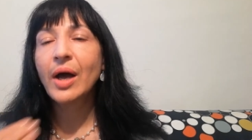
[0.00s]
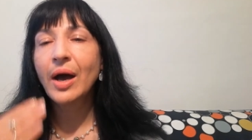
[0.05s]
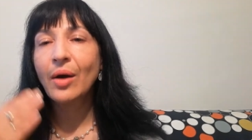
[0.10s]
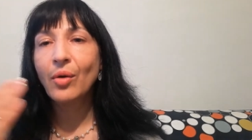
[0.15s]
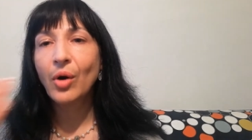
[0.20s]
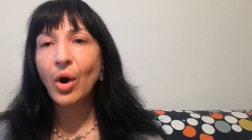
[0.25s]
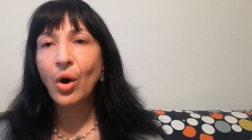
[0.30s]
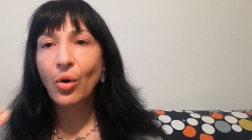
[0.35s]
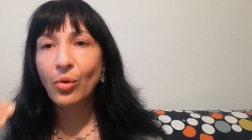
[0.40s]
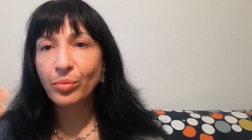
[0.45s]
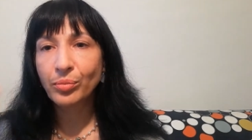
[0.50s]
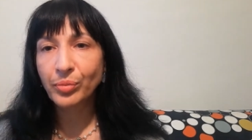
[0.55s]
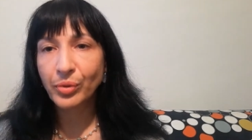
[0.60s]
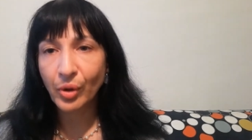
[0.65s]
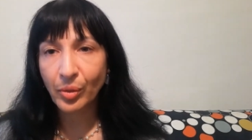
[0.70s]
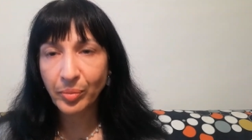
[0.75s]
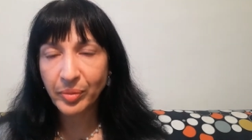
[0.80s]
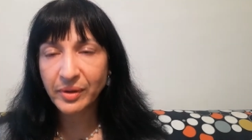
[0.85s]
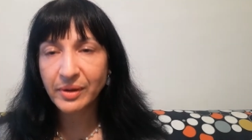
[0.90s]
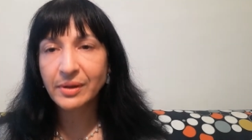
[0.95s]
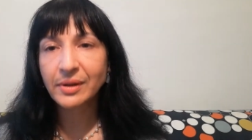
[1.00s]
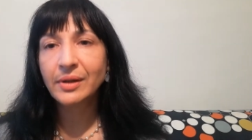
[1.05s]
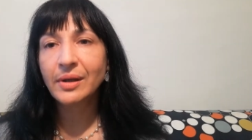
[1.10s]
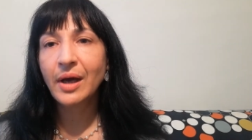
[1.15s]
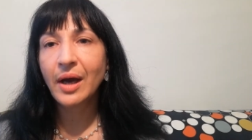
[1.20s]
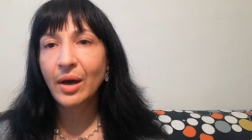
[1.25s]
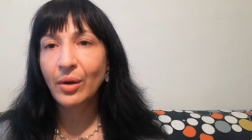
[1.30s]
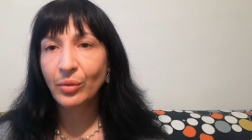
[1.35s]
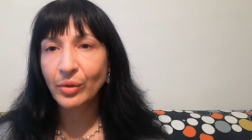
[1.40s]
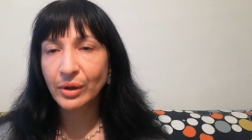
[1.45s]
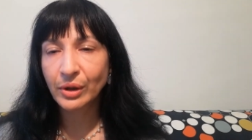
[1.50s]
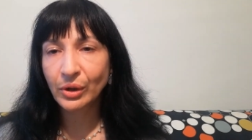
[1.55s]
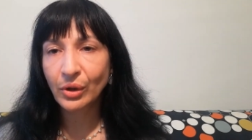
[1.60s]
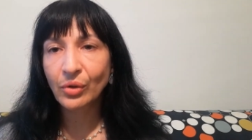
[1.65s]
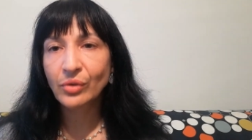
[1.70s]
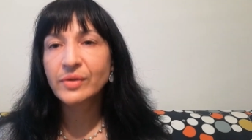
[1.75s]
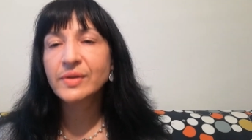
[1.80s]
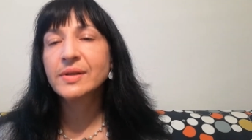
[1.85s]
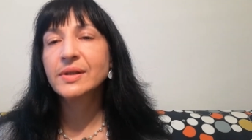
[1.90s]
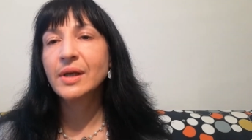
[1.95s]
our own property, our
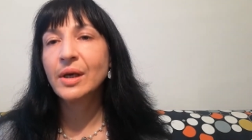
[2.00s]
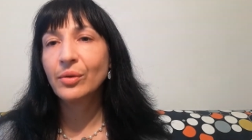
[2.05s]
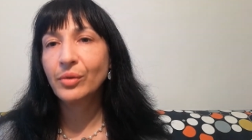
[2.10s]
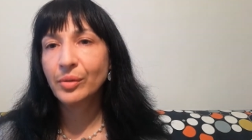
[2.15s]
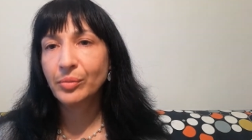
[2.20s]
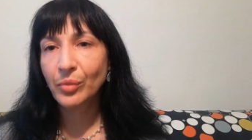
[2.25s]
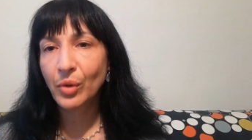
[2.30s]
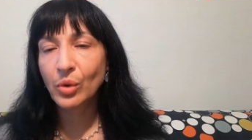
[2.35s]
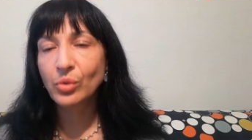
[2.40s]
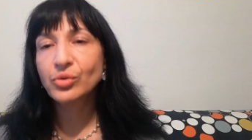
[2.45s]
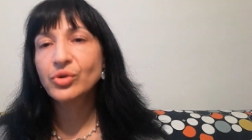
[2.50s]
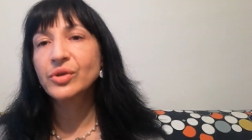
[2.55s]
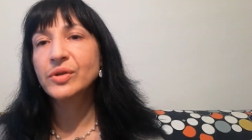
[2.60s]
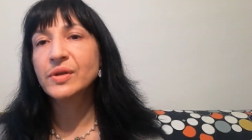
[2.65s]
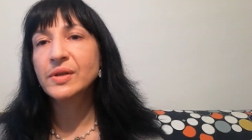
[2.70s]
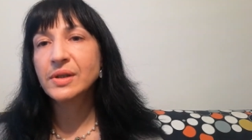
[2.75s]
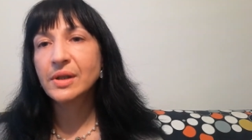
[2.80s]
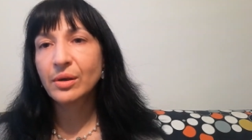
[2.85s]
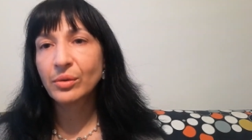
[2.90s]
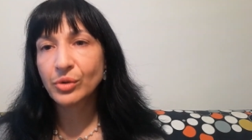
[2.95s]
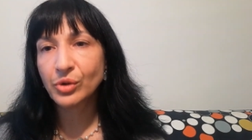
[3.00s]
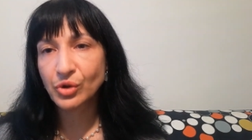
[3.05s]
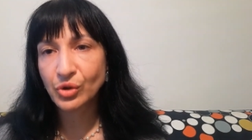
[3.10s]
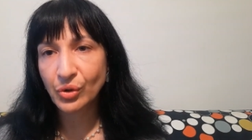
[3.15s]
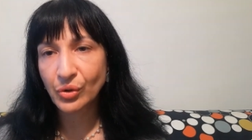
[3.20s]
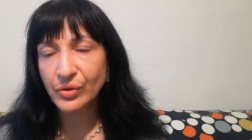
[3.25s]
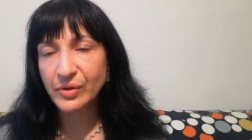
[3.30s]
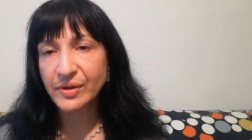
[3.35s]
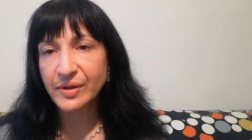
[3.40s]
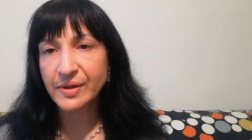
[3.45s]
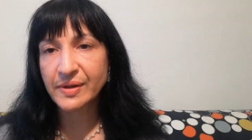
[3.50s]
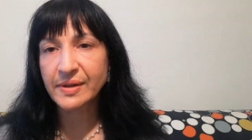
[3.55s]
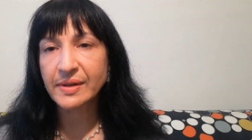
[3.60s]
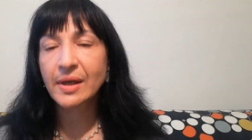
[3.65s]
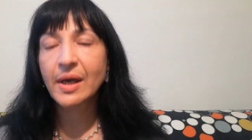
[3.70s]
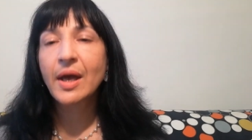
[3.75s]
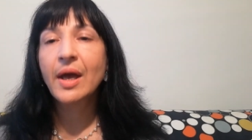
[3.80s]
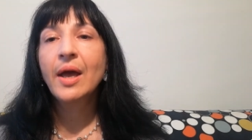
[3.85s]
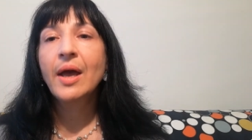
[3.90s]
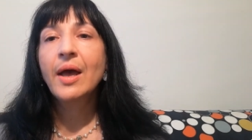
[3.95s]
thoughts, our emotions, our choices.
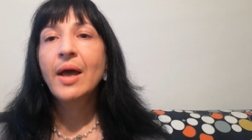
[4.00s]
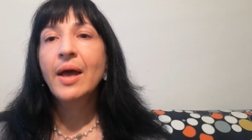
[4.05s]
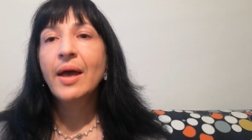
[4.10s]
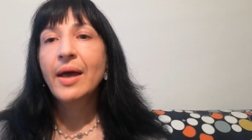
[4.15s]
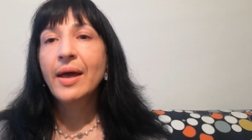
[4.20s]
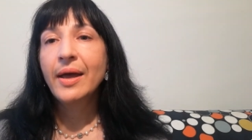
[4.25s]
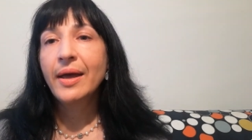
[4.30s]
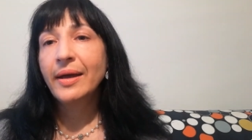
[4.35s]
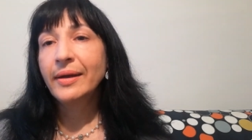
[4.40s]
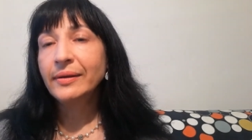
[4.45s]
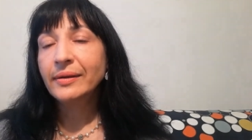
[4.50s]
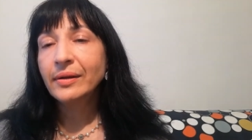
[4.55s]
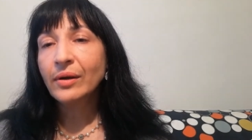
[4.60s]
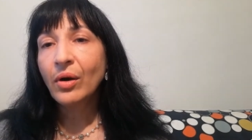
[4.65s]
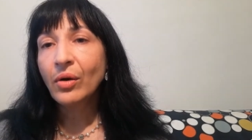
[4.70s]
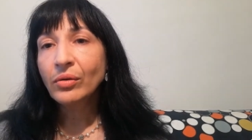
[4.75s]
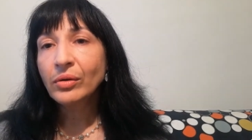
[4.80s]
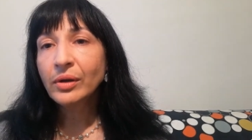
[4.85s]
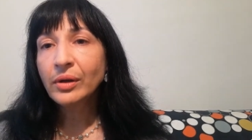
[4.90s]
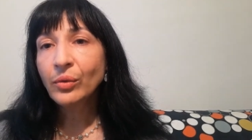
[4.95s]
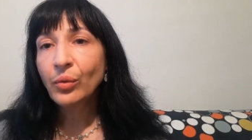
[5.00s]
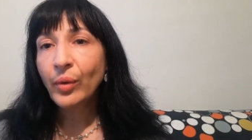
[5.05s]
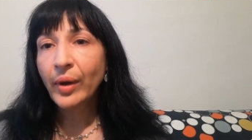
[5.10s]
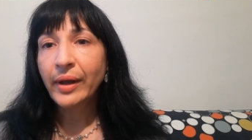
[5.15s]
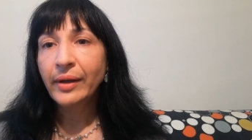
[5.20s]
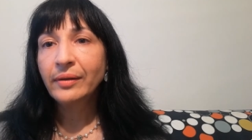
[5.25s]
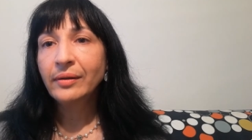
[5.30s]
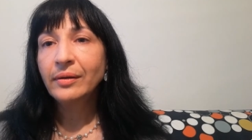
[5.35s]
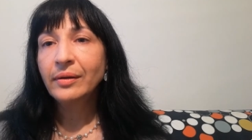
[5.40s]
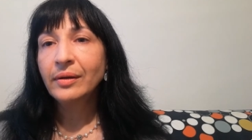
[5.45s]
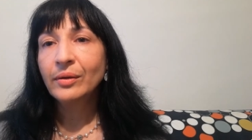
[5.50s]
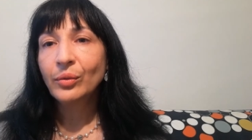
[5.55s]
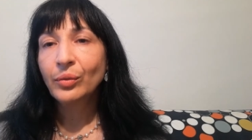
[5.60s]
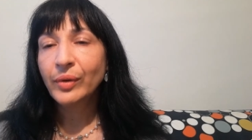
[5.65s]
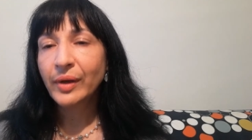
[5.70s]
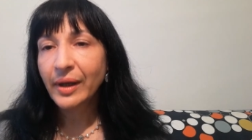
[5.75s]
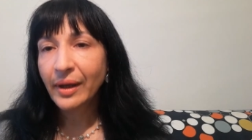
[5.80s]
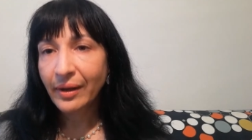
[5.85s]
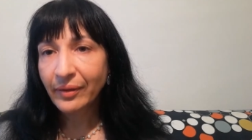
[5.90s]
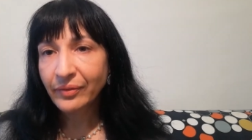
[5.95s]
And only when
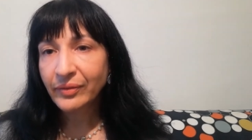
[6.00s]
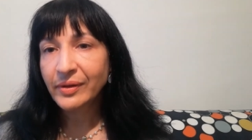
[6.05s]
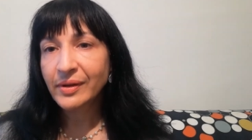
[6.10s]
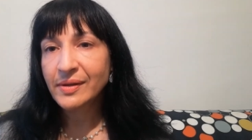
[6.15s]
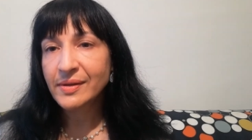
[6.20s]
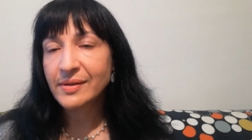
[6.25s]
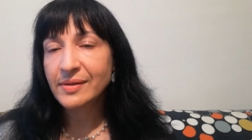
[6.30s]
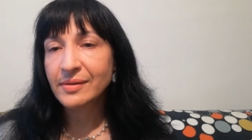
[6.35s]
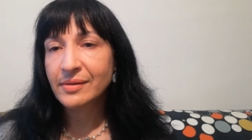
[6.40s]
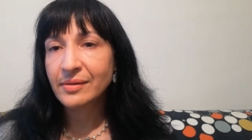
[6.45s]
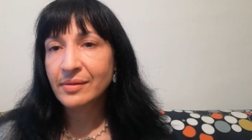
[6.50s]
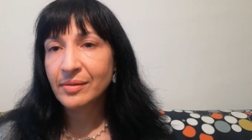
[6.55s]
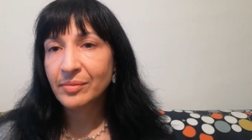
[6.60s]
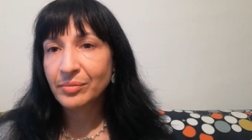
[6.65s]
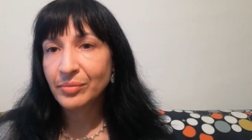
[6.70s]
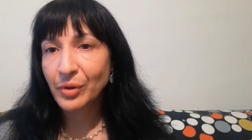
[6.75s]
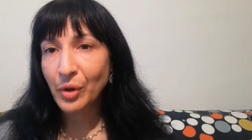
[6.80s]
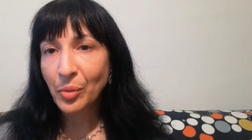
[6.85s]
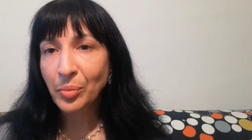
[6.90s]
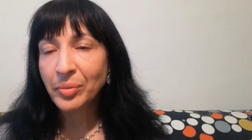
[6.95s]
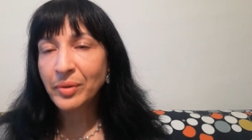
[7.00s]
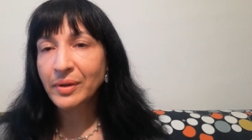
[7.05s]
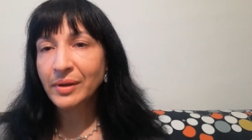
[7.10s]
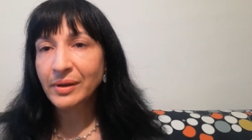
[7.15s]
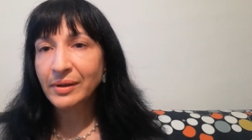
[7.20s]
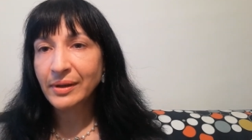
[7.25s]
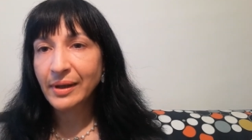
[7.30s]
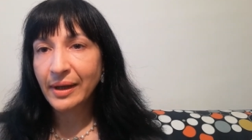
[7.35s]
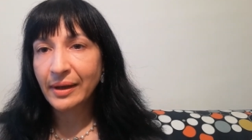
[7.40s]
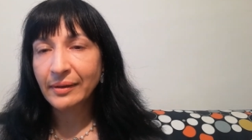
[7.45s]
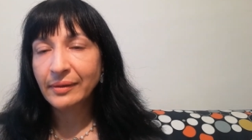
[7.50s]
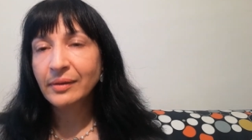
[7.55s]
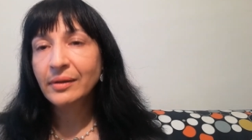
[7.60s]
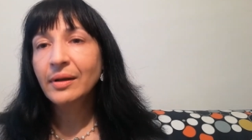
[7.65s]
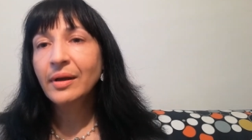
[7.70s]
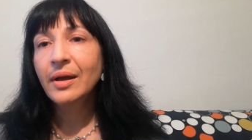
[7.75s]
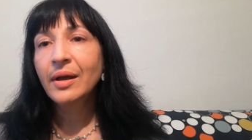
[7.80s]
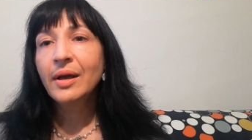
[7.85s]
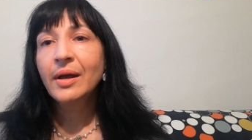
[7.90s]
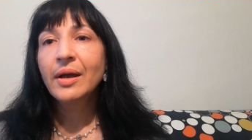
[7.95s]
we have this properly done,
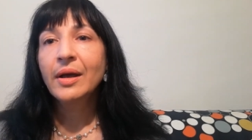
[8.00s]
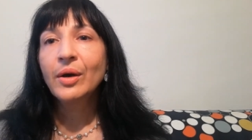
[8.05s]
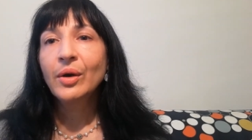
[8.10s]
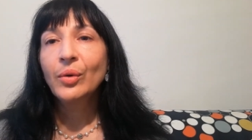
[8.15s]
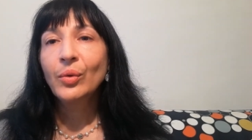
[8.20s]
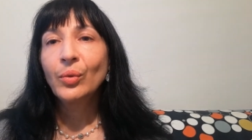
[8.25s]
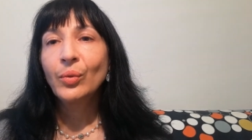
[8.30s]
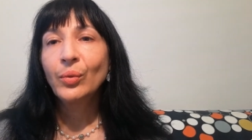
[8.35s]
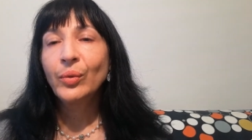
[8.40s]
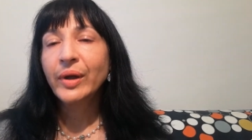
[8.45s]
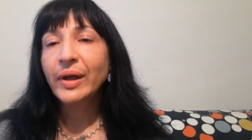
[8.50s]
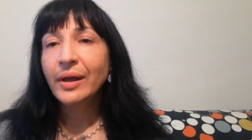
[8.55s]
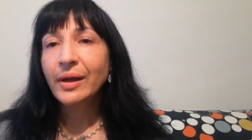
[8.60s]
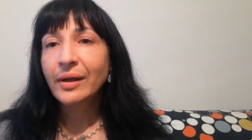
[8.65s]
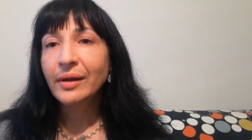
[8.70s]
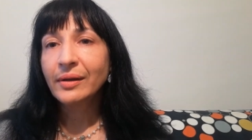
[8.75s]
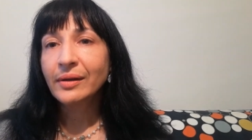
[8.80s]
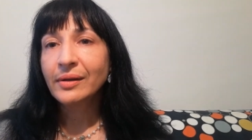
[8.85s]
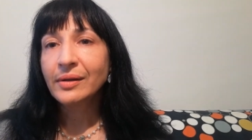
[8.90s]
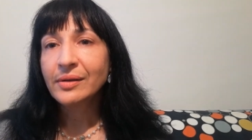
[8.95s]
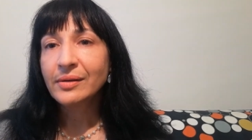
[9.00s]
we can